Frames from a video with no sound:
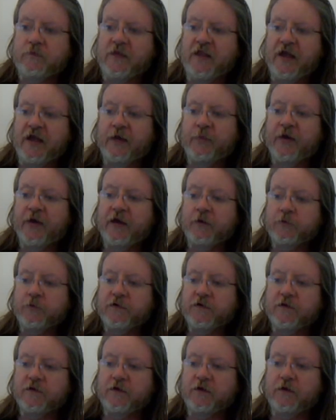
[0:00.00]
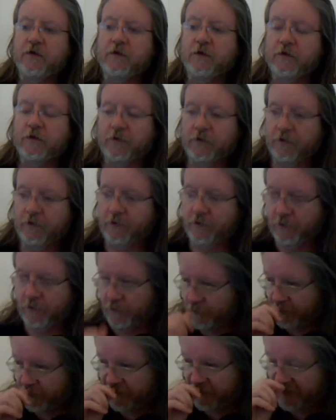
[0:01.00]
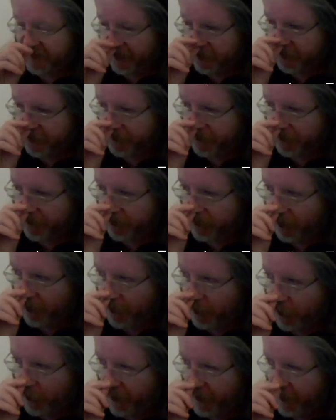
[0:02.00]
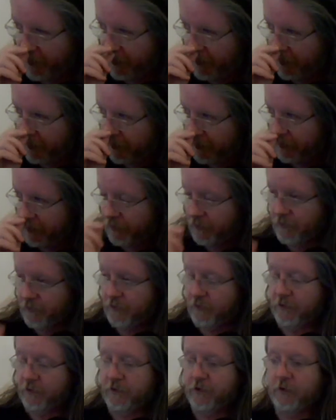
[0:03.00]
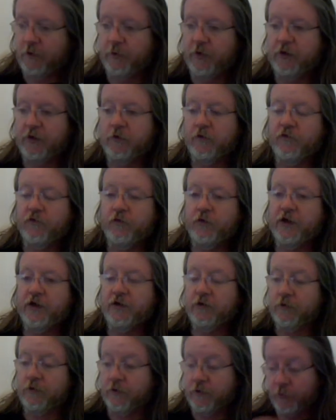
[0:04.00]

About the status of the runway, about the friction or the